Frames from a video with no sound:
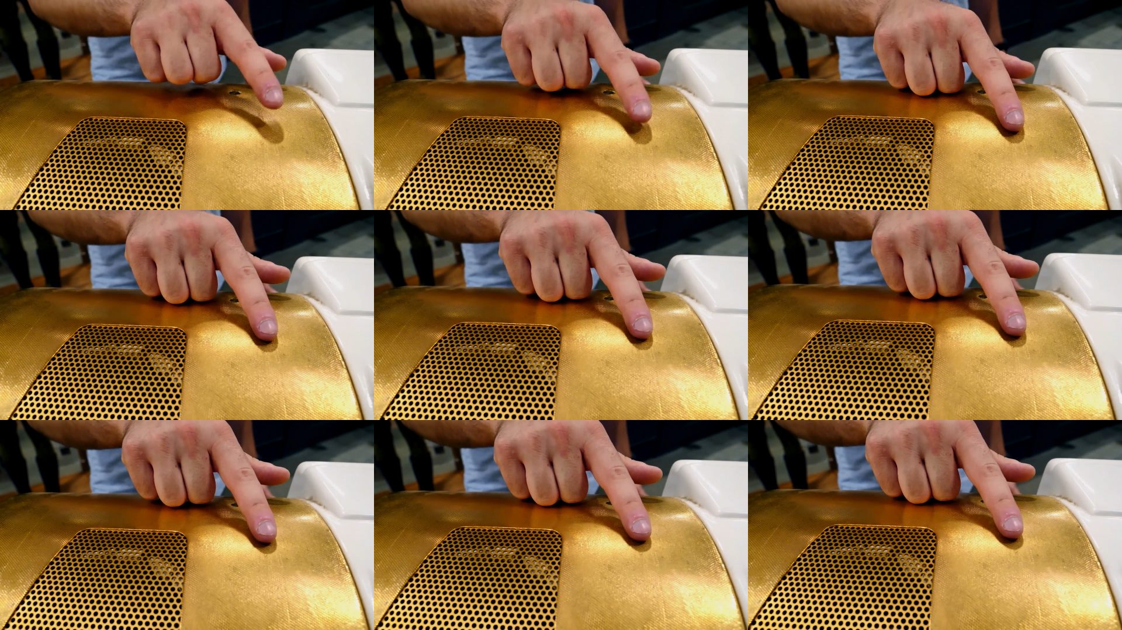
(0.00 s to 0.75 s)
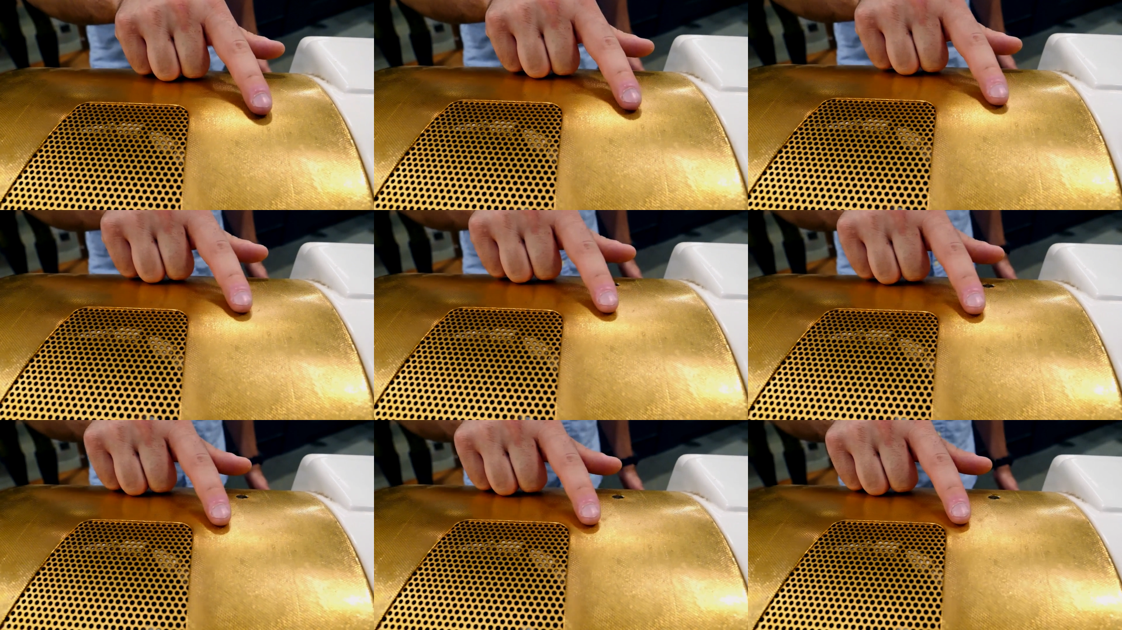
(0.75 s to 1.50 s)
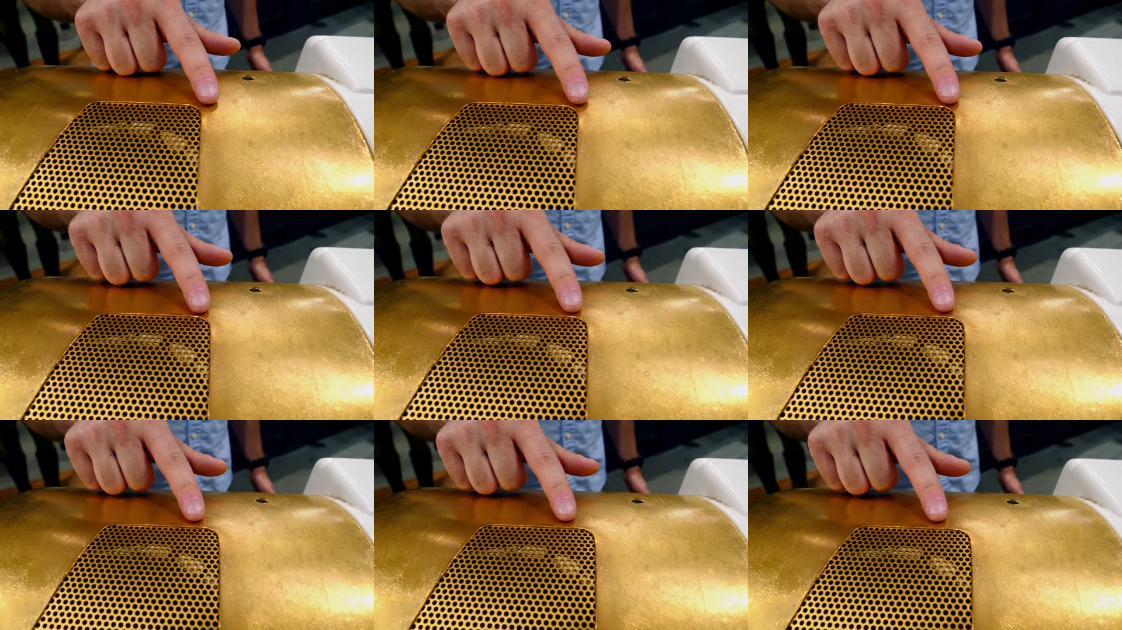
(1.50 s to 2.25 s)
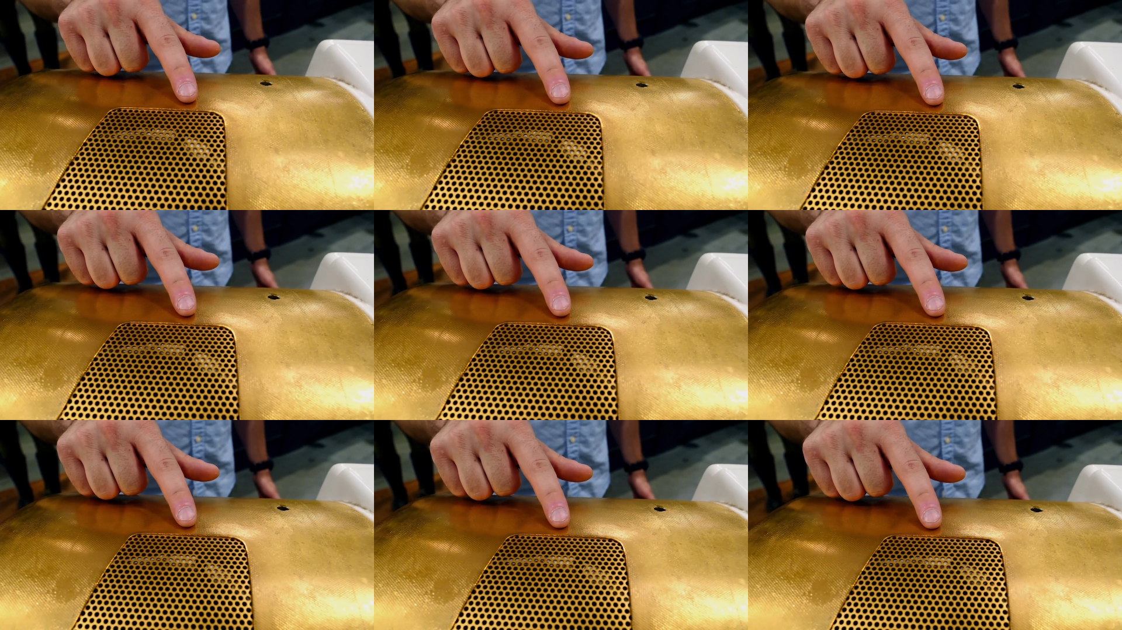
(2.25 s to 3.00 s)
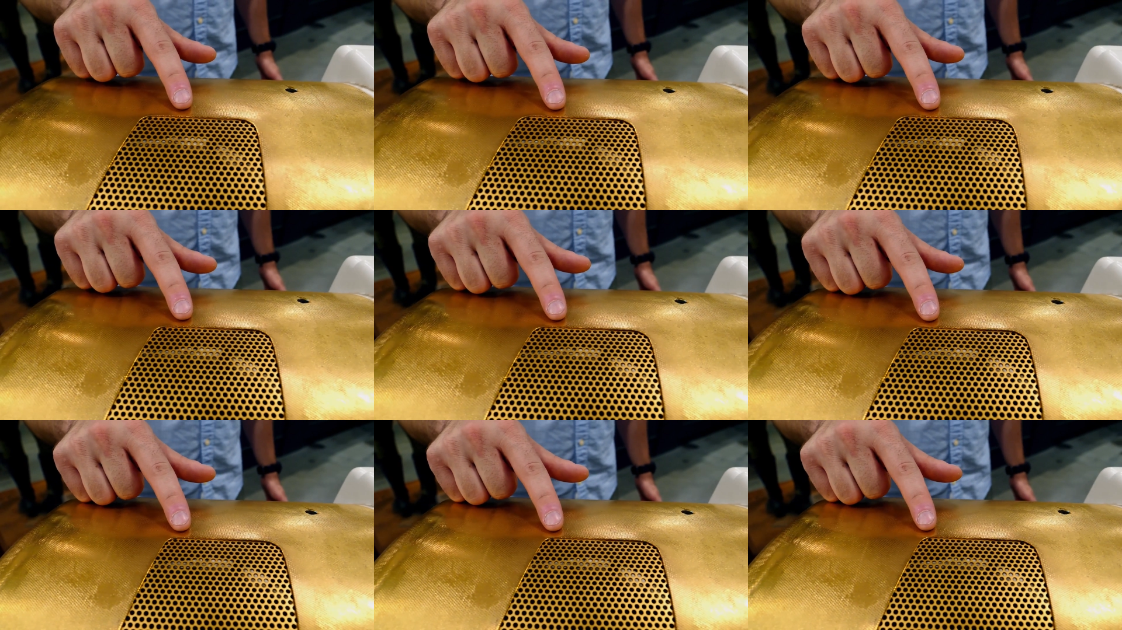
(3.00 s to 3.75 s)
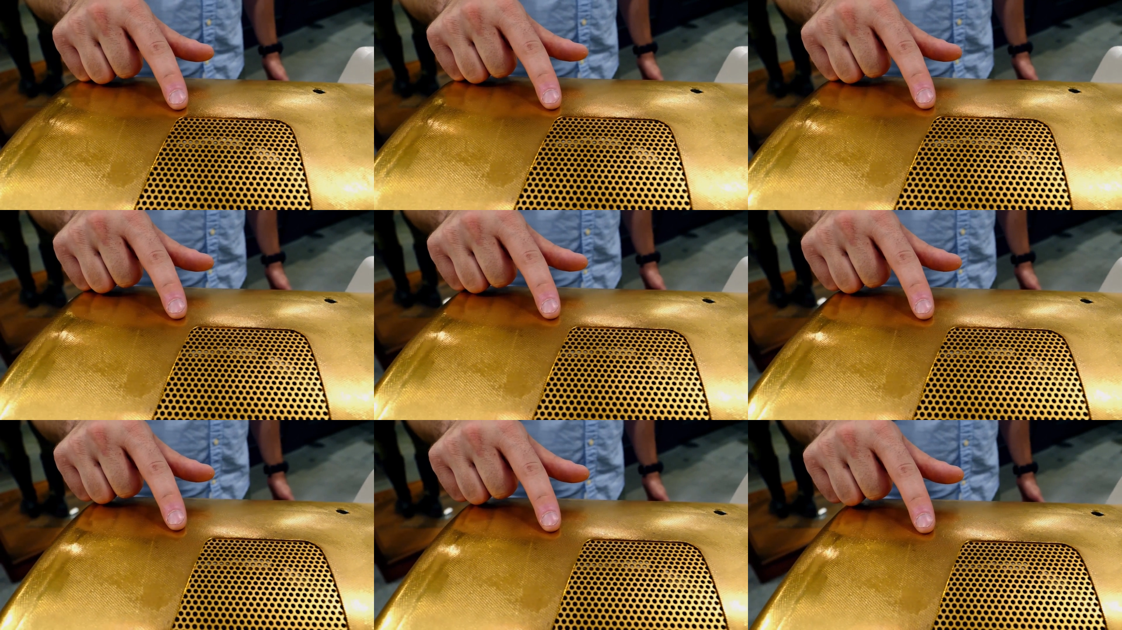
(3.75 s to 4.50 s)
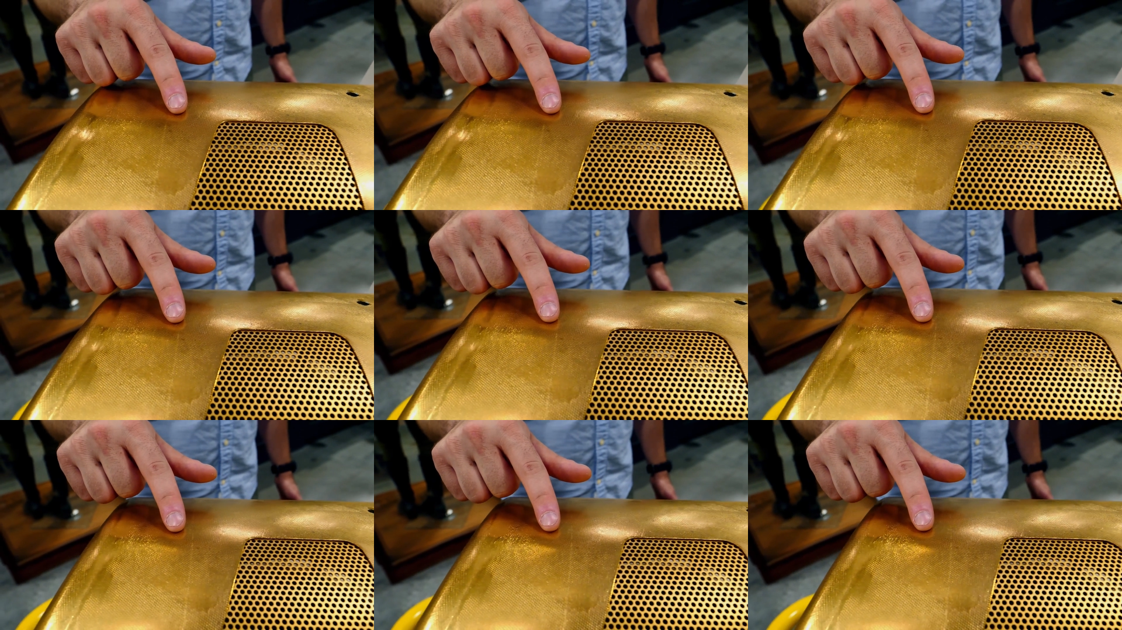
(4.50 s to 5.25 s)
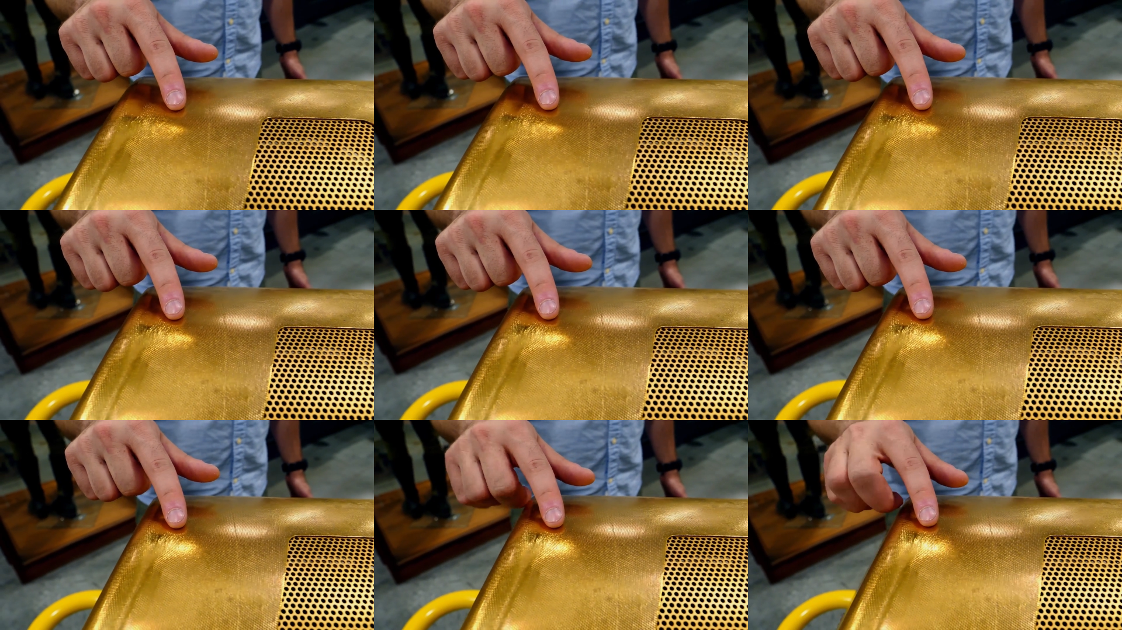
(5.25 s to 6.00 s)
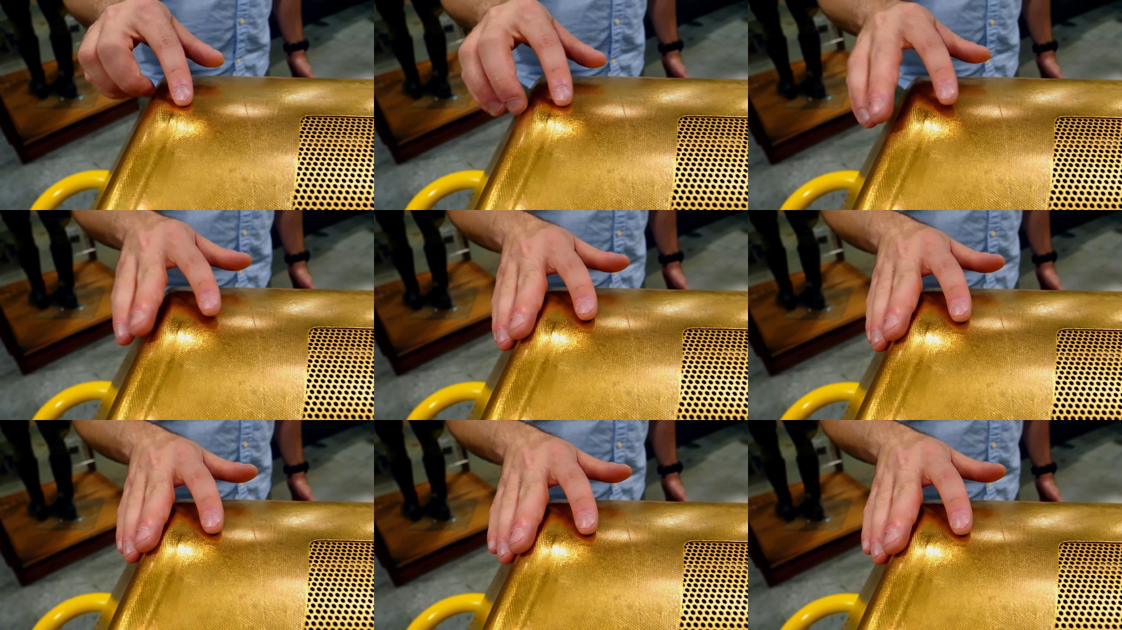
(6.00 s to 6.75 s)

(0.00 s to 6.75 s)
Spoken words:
Nobody's mouth can be seen.